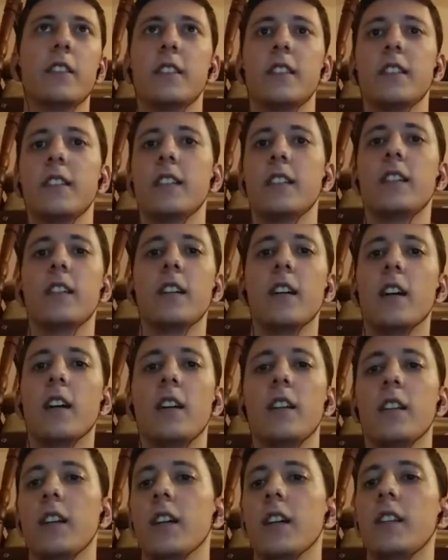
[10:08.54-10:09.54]

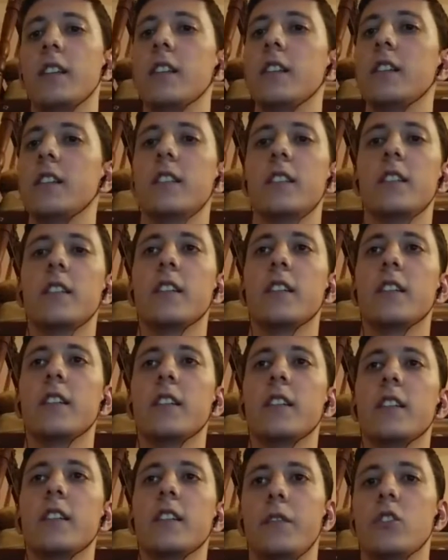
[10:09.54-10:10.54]
added the
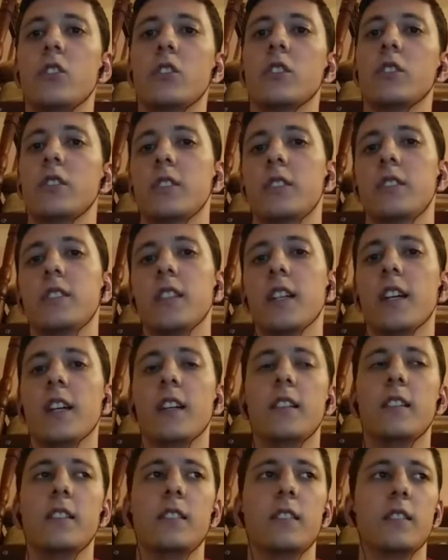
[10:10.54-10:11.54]
features
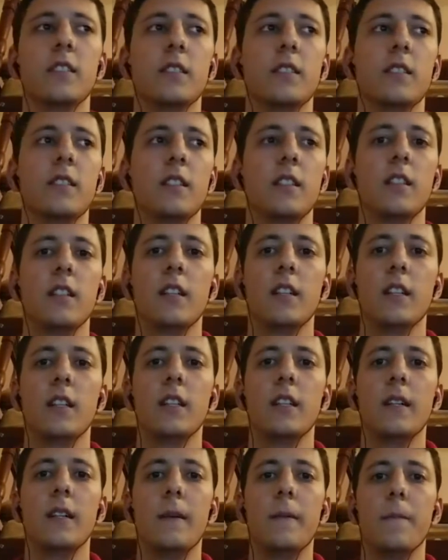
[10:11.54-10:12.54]
yet.
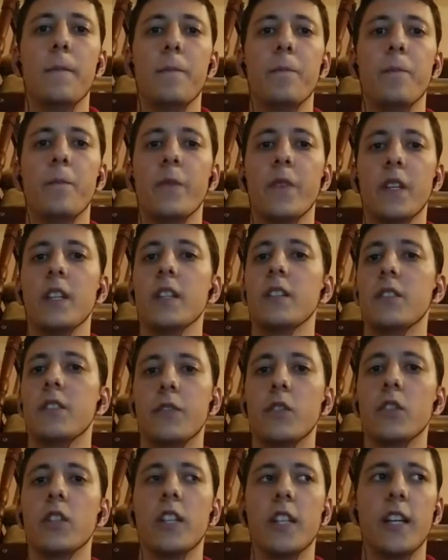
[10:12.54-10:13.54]

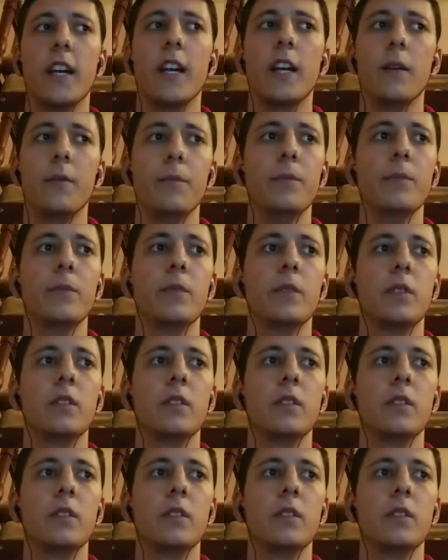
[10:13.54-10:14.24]
It's free game,